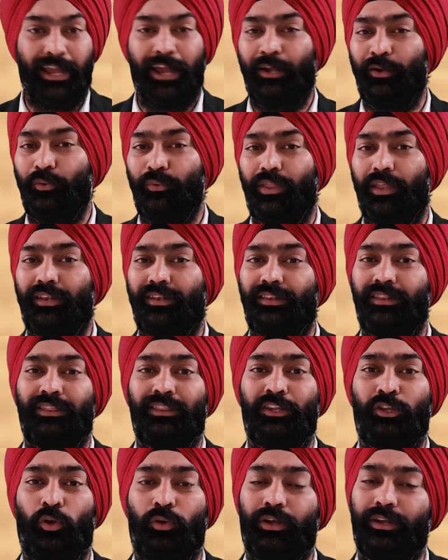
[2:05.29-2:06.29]
I know that
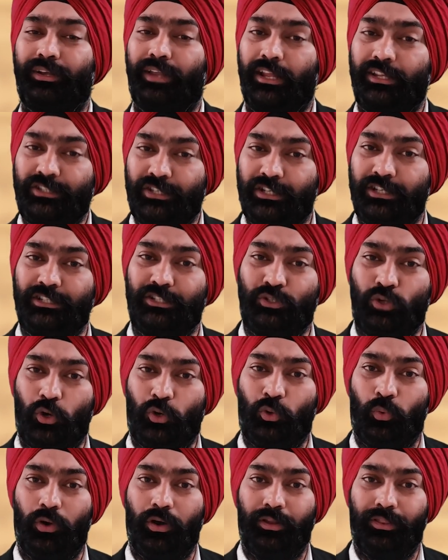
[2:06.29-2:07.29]
your intention is not
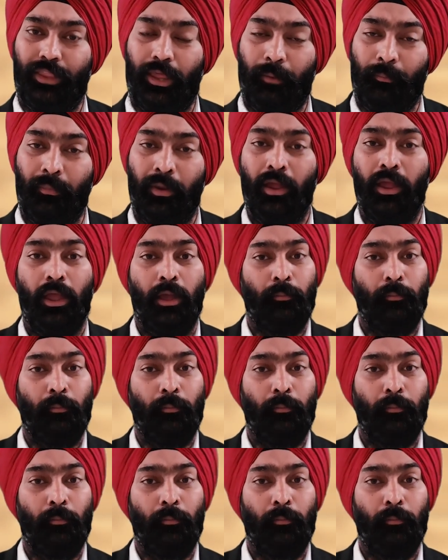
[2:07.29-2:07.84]
to hurt them,